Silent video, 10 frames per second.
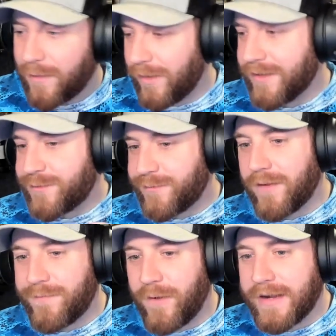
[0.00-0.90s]
well, it's
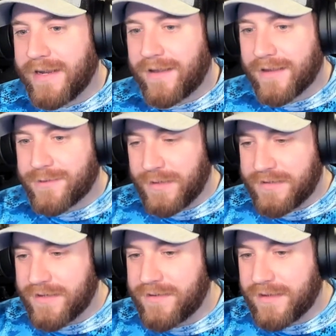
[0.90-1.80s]
funny because we
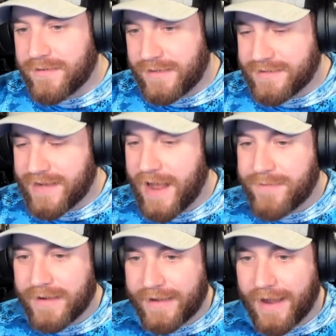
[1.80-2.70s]
did these
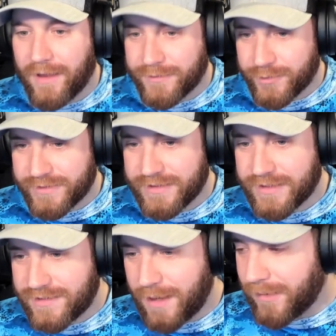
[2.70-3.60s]
advent calendars in
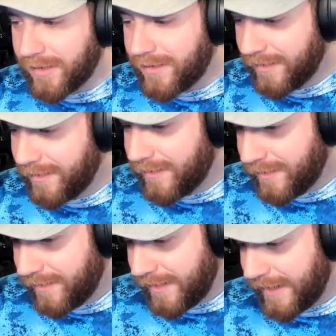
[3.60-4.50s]
December,
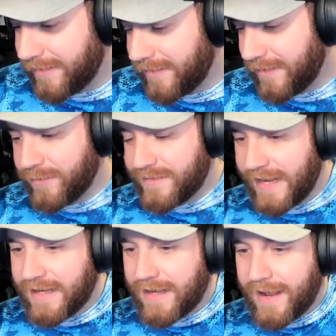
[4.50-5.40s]
and
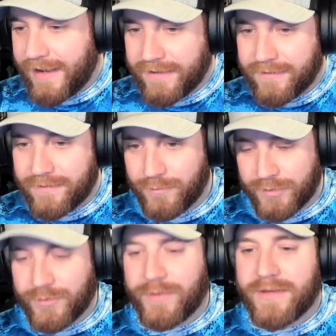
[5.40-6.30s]
Dan and I
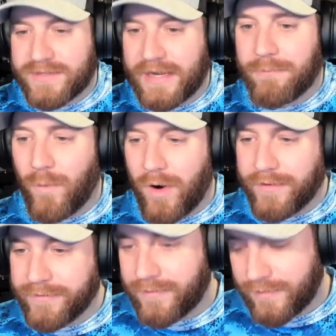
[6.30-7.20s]
were doing the same
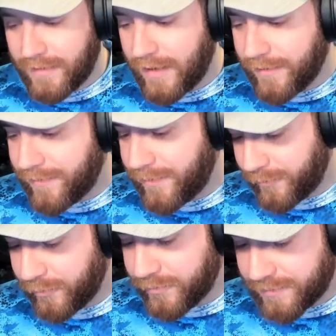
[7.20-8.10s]
one
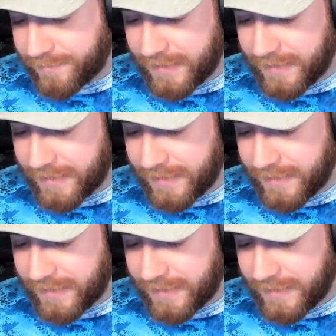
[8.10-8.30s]
through some